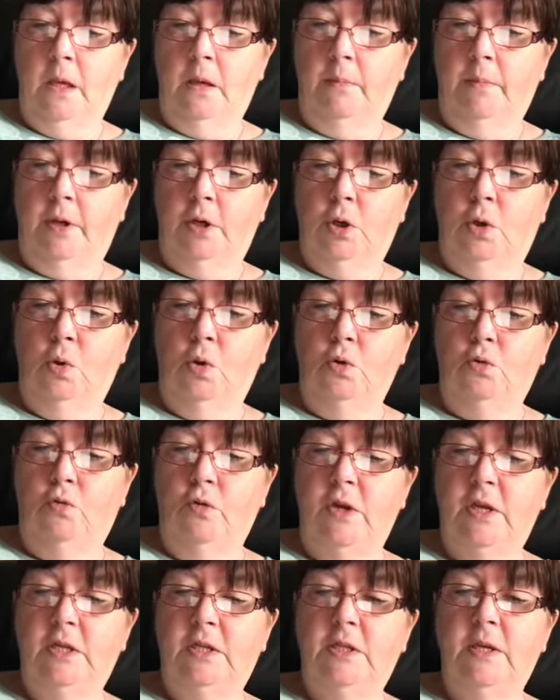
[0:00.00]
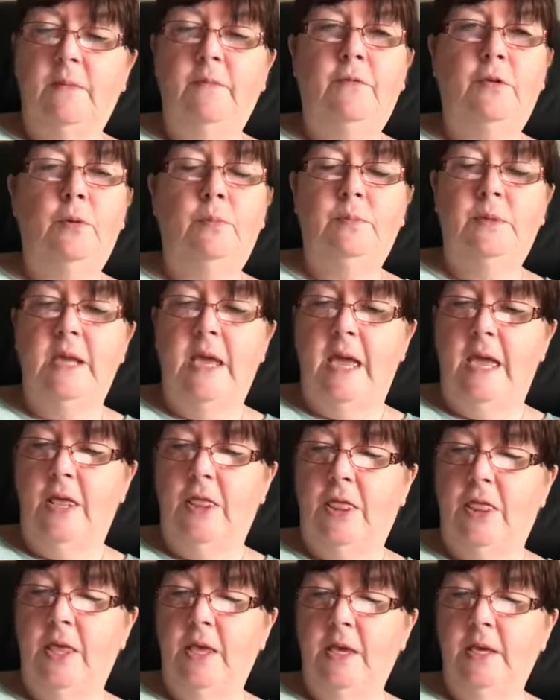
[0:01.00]
But God raised him from death,
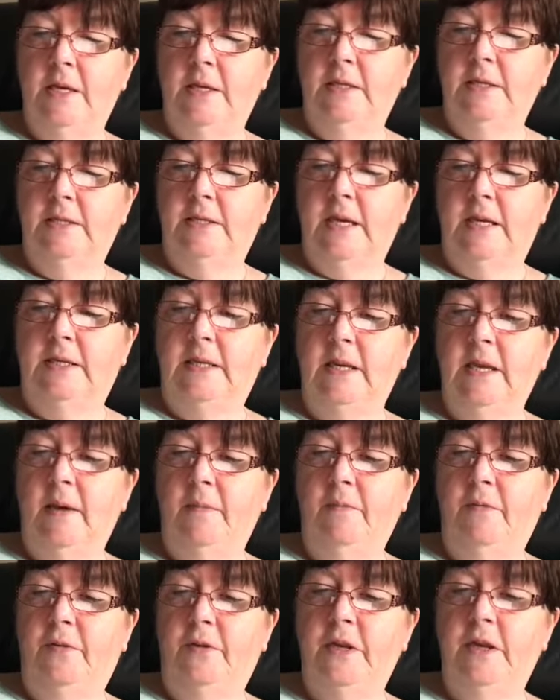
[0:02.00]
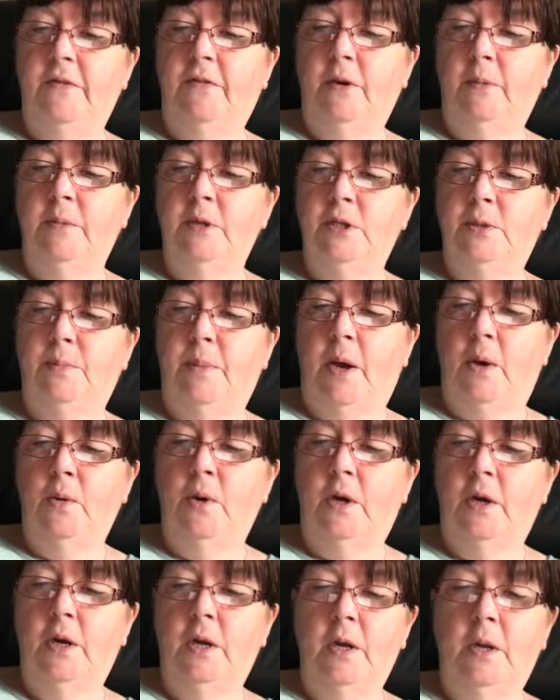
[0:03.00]
setting him free from its
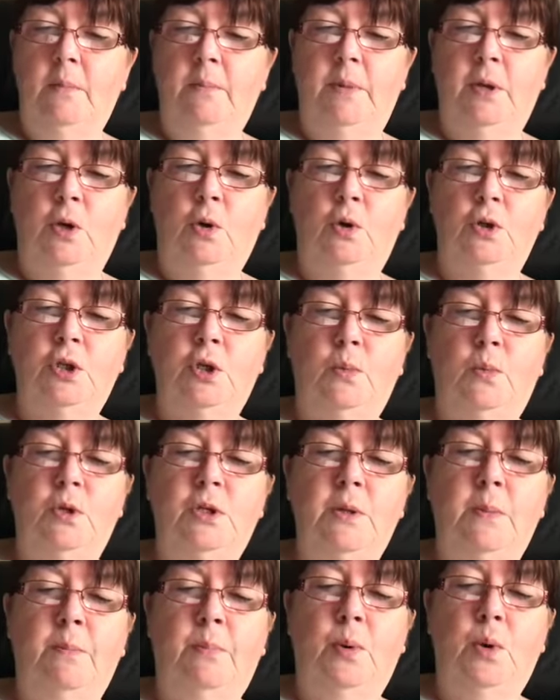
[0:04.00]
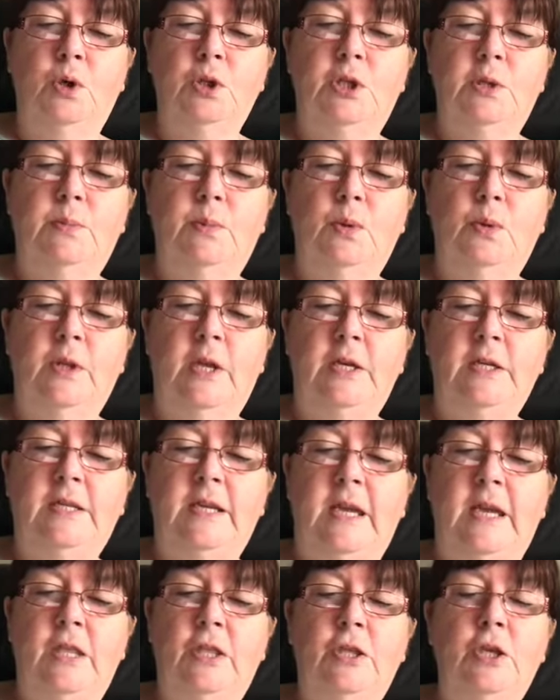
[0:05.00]
power, because it was impossible that
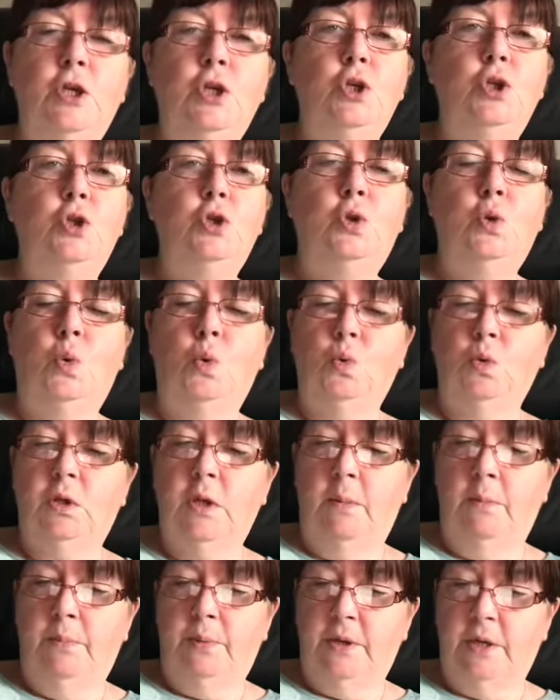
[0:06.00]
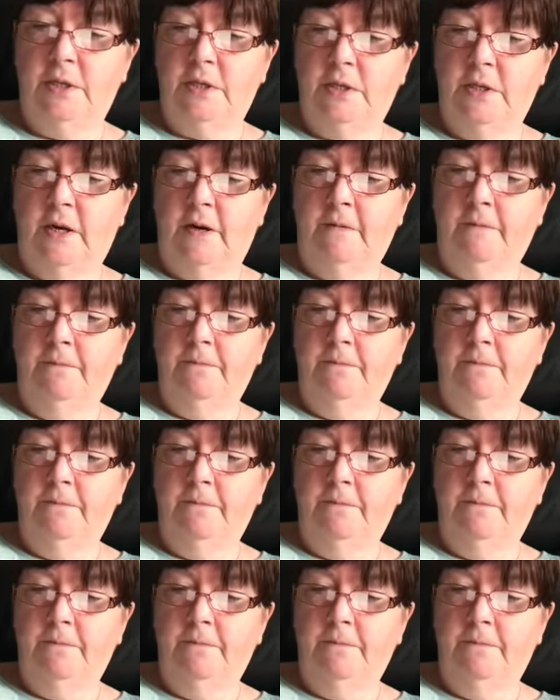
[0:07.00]
death should hold him prisoner.